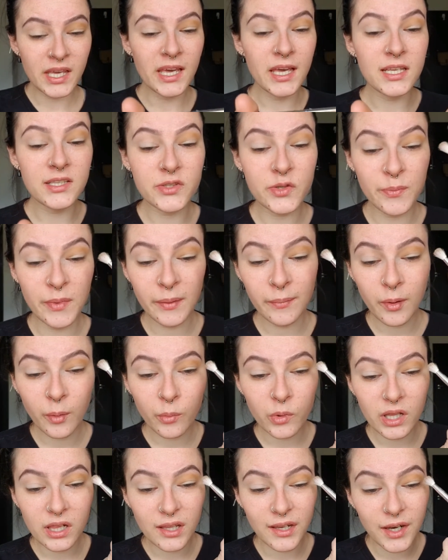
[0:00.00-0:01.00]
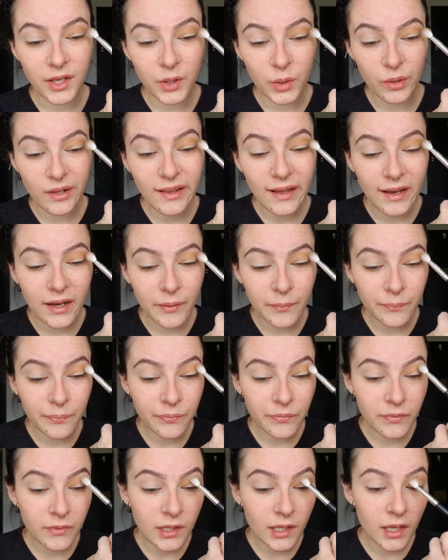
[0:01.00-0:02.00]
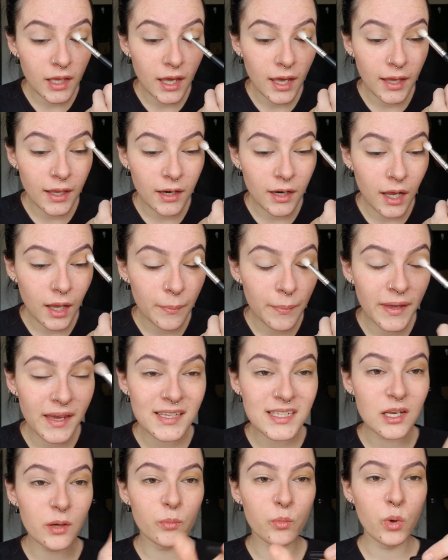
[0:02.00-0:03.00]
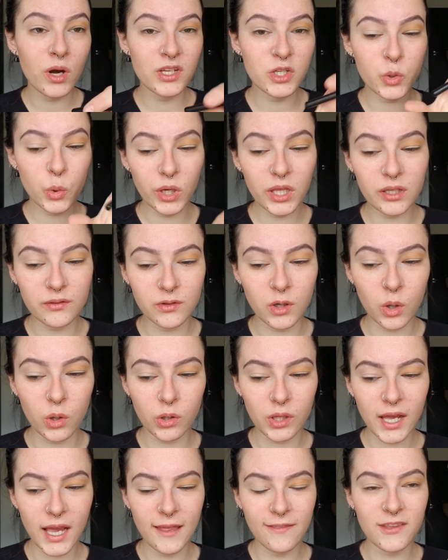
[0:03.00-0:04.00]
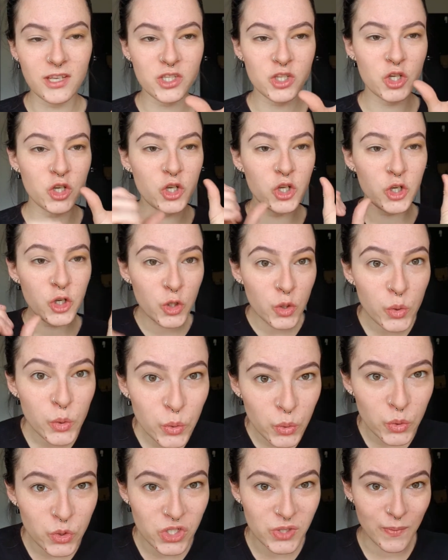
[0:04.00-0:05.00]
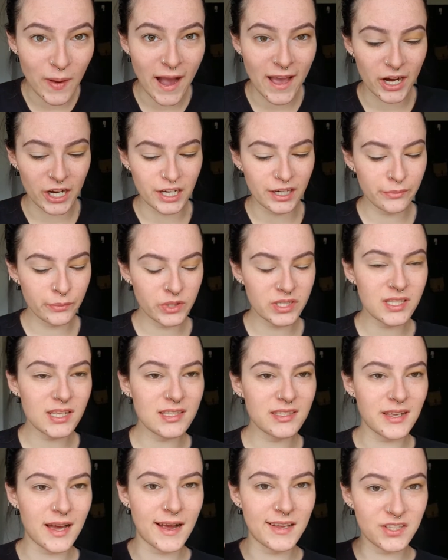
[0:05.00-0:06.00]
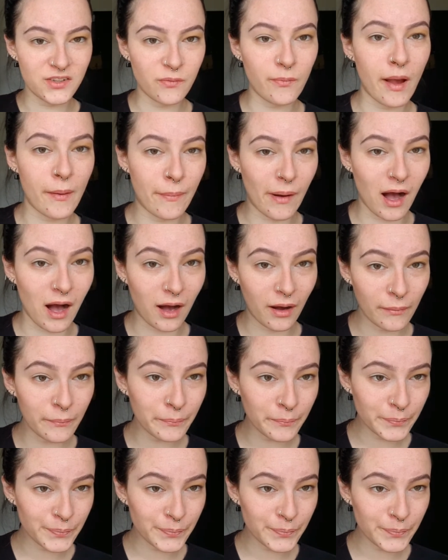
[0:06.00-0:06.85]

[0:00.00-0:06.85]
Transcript: So me and Mum were cleaning it all up, and I picked up one toilet roll, and this huge spider, it was the size of my palm,